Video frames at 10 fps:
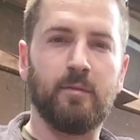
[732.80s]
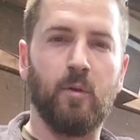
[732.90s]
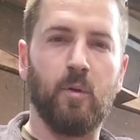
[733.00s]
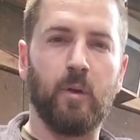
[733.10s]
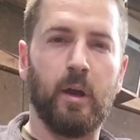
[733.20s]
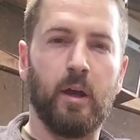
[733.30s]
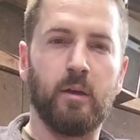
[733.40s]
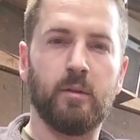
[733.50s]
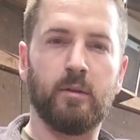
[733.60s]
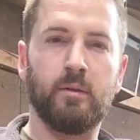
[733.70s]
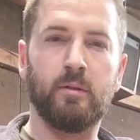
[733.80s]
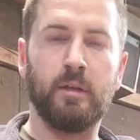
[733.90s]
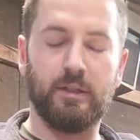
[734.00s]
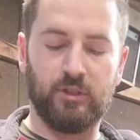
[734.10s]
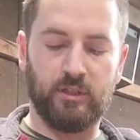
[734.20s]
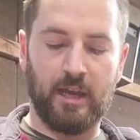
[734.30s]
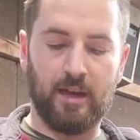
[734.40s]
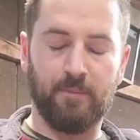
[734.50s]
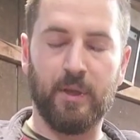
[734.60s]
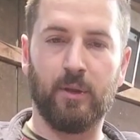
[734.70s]
for it just
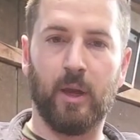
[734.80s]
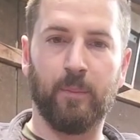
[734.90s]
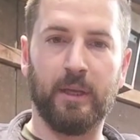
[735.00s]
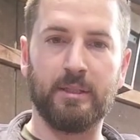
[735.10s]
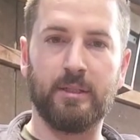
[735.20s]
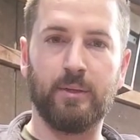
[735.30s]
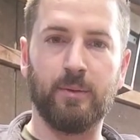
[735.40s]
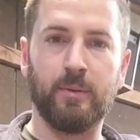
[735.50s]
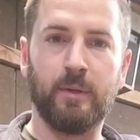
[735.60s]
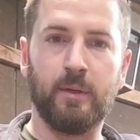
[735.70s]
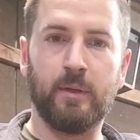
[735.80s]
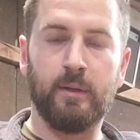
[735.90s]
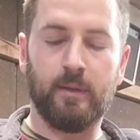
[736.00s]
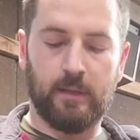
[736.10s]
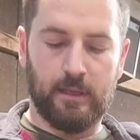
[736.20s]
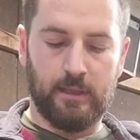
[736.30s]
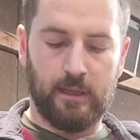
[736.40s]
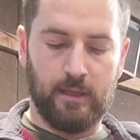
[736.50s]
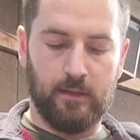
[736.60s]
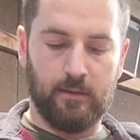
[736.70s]
kind of build up into, and
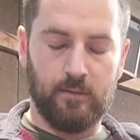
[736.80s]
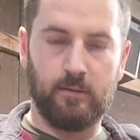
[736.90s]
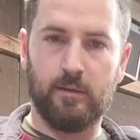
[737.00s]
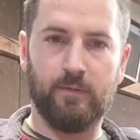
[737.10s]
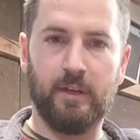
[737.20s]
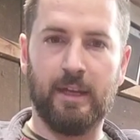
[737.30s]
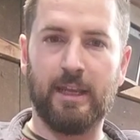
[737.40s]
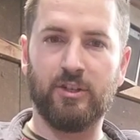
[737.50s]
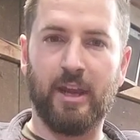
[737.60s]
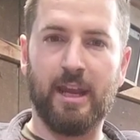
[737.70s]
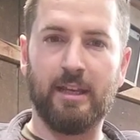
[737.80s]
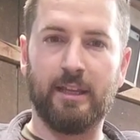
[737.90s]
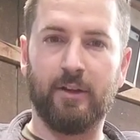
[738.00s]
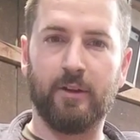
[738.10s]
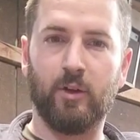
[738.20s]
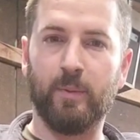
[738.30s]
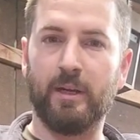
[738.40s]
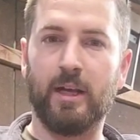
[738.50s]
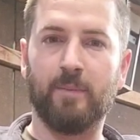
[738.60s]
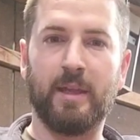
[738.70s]
then if you need to get your hand in there to open
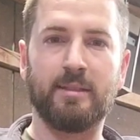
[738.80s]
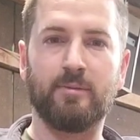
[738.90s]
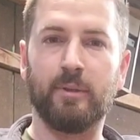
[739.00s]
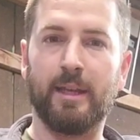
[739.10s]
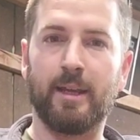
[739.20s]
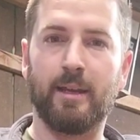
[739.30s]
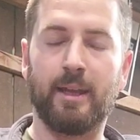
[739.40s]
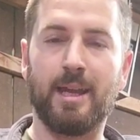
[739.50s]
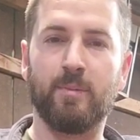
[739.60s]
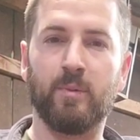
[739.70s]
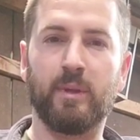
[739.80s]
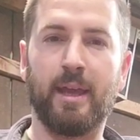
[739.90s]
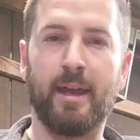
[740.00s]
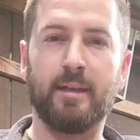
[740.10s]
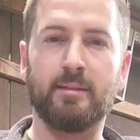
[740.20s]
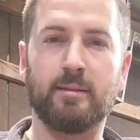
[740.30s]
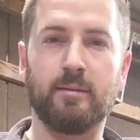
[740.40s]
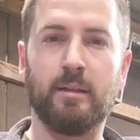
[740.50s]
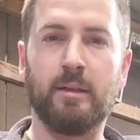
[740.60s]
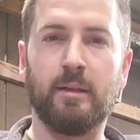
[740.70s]
it up, that's really not going to happen with the ice.
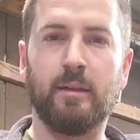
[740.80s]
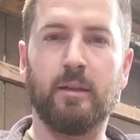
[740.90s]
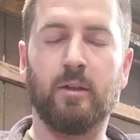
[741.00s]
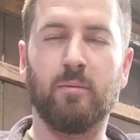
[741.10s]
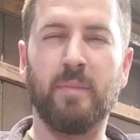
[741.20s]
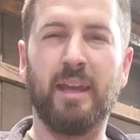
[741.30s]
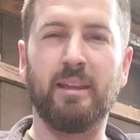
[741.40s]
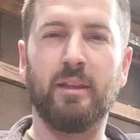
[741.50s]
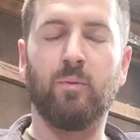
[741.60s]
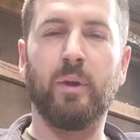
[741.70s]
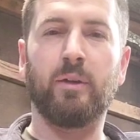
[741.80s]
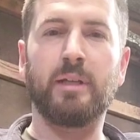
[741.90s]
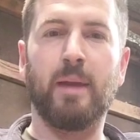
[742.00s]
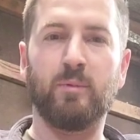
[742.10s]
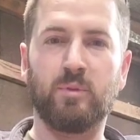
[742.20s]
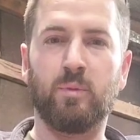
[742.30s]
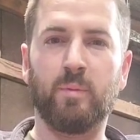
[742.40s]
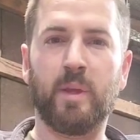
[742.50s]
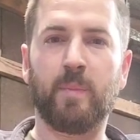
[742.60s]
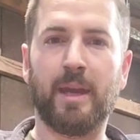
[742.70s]
And you know, mainly the winter time is going
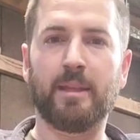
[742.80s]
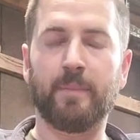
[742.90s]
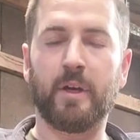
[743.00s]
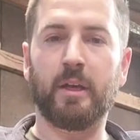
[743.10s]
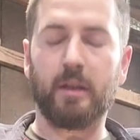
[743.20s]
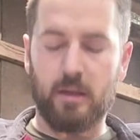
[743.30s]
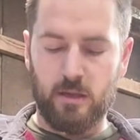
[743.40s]
to be a pain in the butt.